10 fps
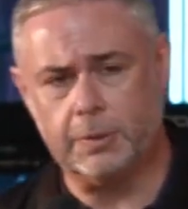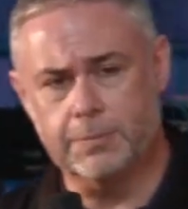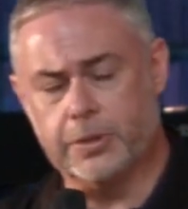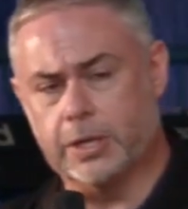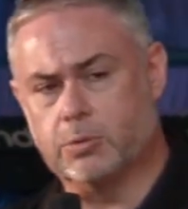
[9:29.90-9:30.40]

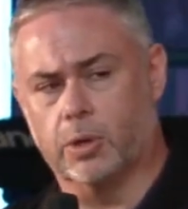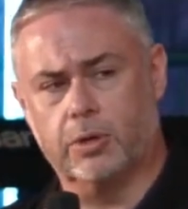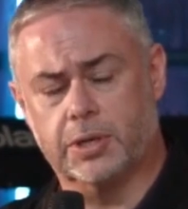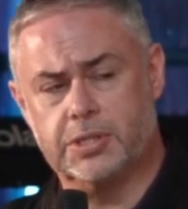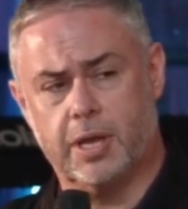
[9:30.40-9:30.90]
But that's what
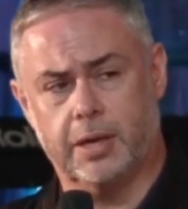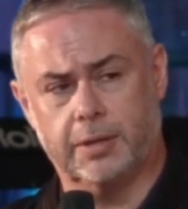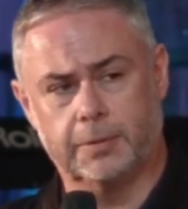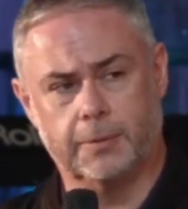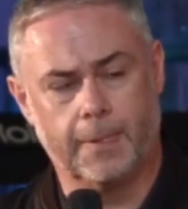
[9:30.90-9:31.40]
God said.
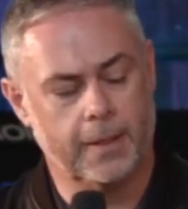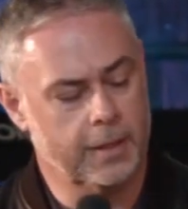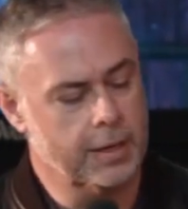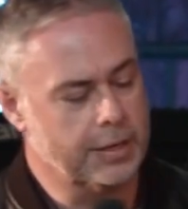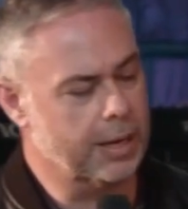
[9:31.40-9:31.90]

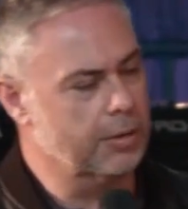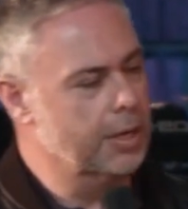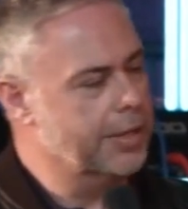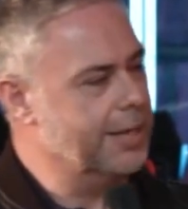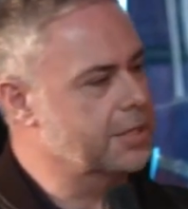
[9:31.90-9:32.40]
Now,
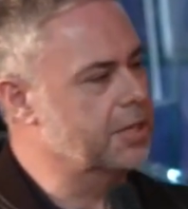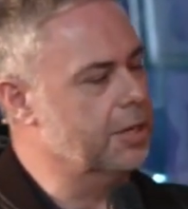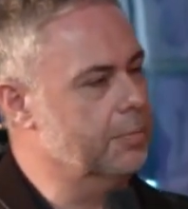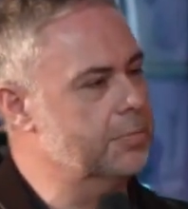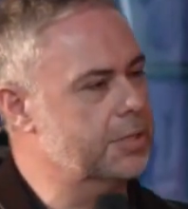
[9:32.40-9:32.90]
that
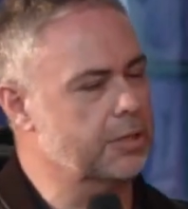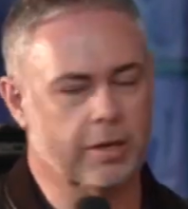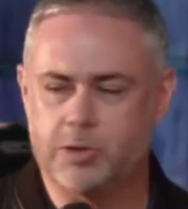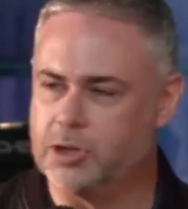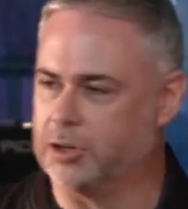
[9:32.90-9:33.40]
seems
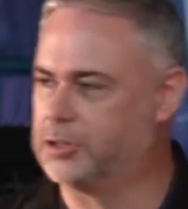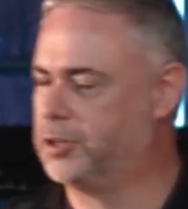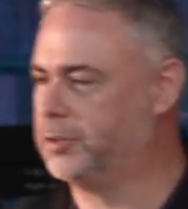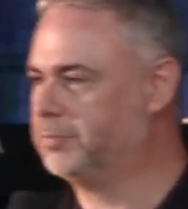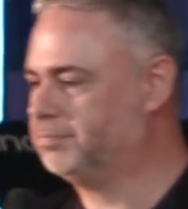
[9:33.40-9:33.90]

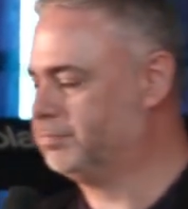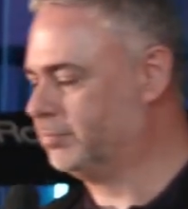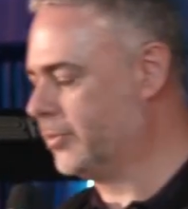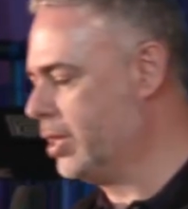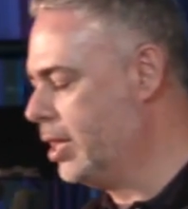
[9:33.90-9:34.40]
unjust.
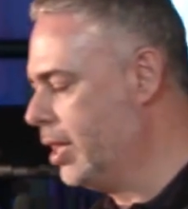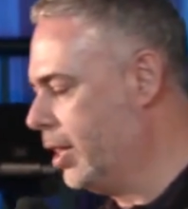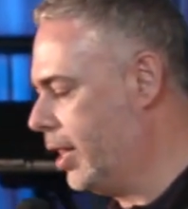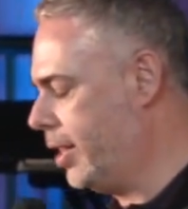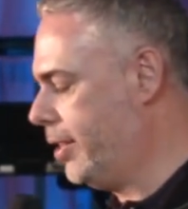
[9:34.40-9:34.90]

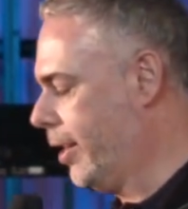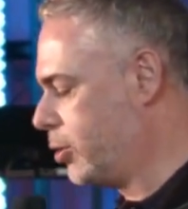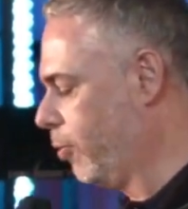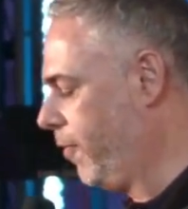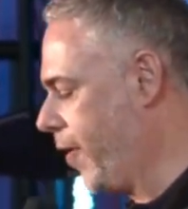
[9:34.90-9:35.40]
And in
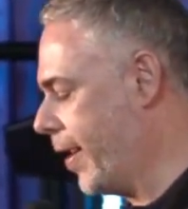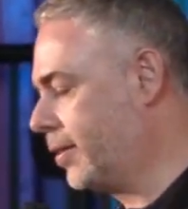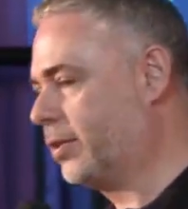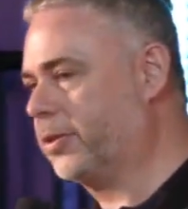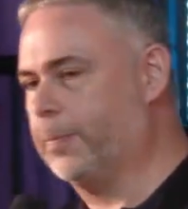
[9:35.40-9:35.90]
actual
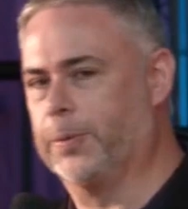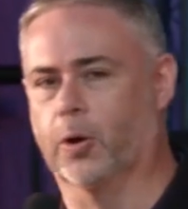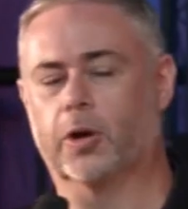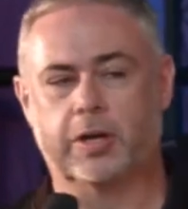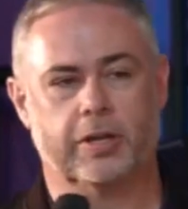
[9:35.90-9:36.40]
fact, the
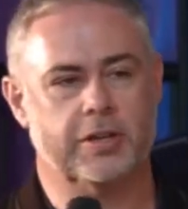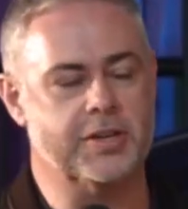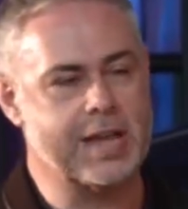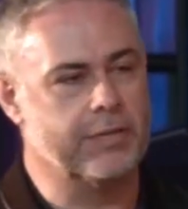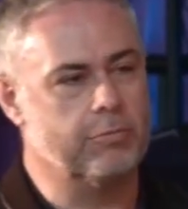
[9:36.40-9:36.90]
book
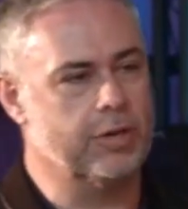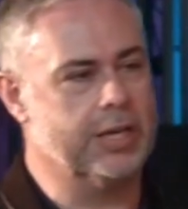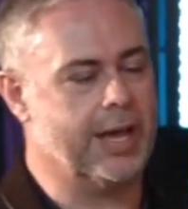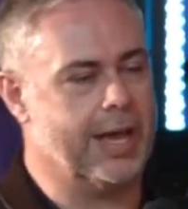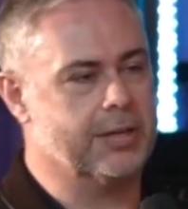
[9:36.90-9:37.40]
never
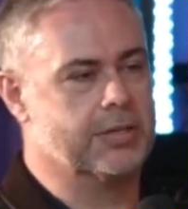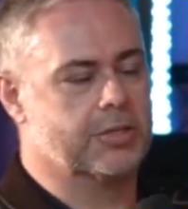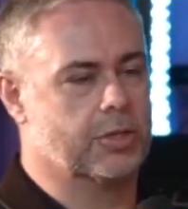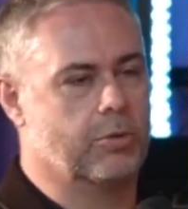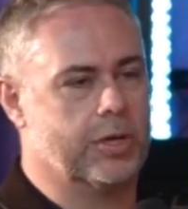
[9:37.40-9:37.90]
really answers
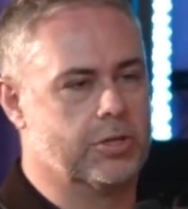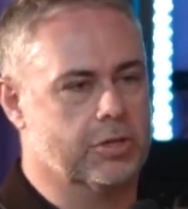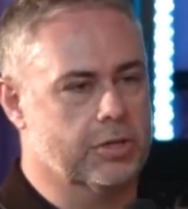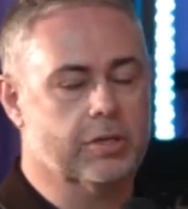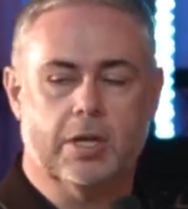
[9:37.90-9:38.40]
the
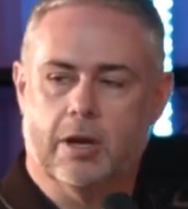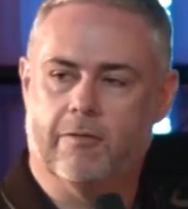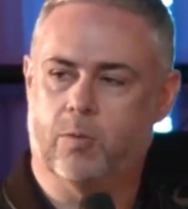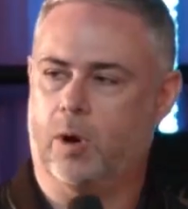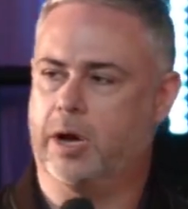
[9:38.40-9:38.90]
question
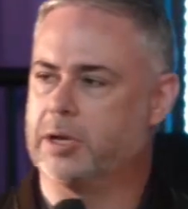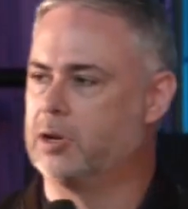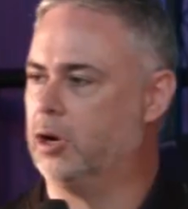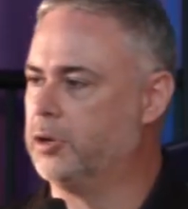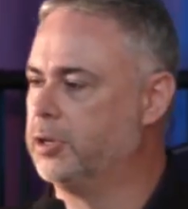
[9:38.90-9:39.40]
of why
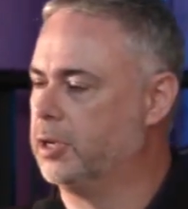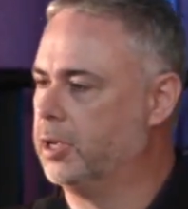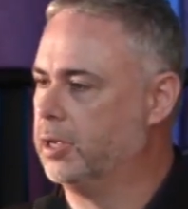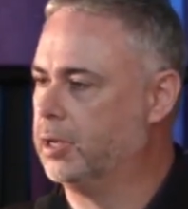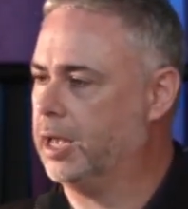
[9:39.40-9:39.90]
God
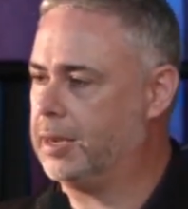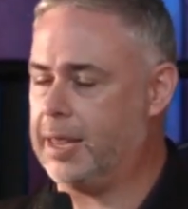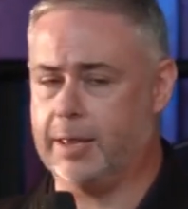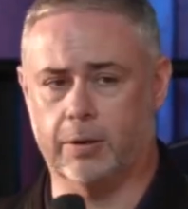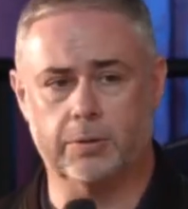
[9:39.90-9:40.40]

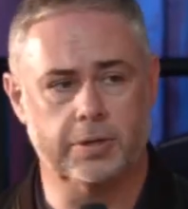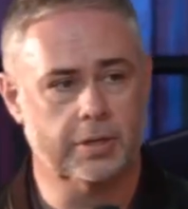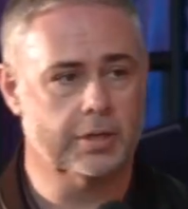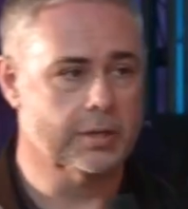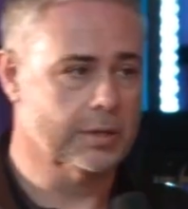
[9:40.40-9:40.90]
allowed
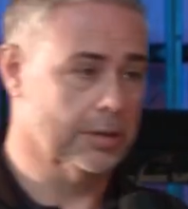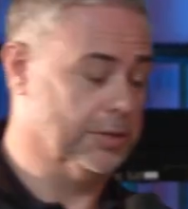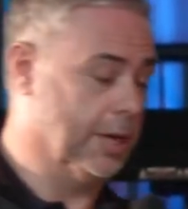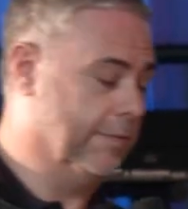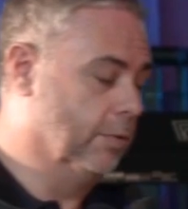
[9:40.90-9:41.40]
the
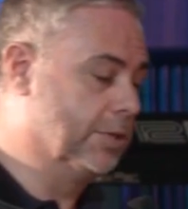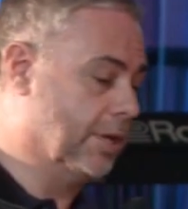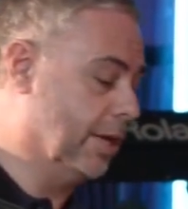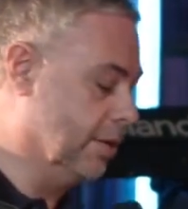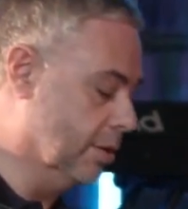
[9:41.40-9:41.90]
devil,
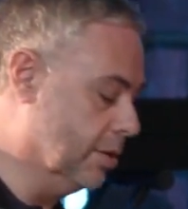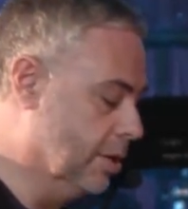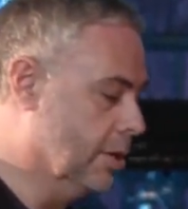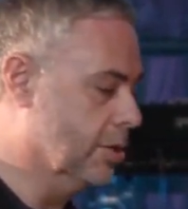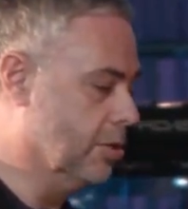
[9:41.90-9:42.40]
Satan,
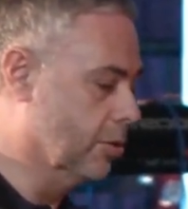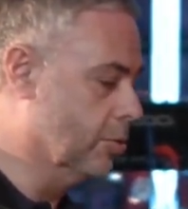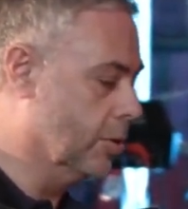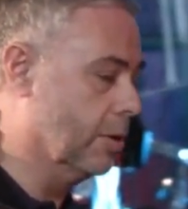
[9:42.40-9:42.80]
to